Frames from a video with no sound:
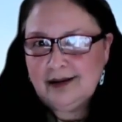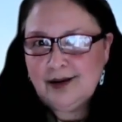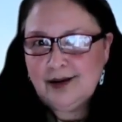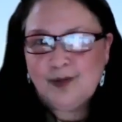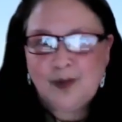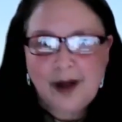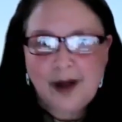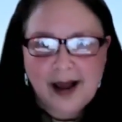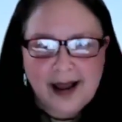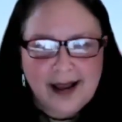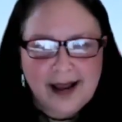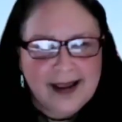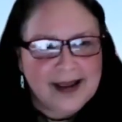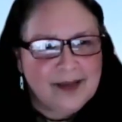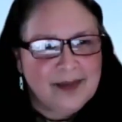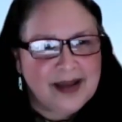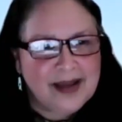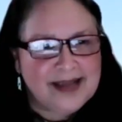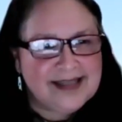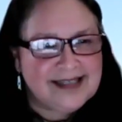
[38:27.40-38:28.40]
Why am
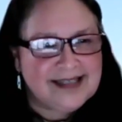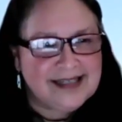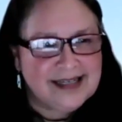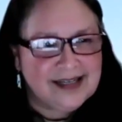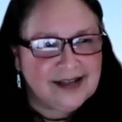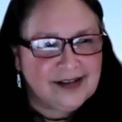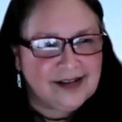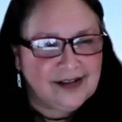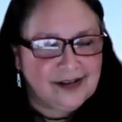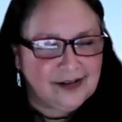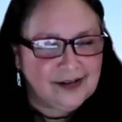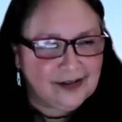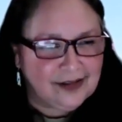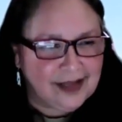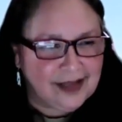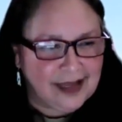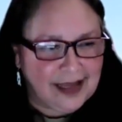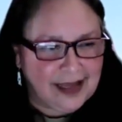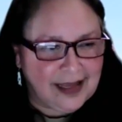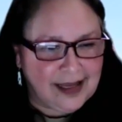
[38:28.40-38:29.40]
I still,
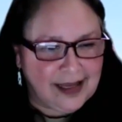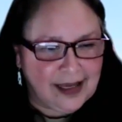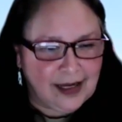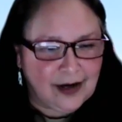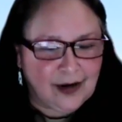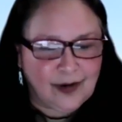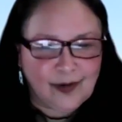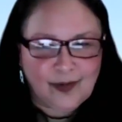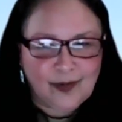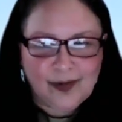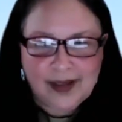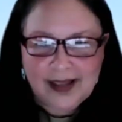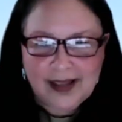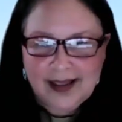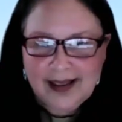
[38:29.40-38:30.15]
you know,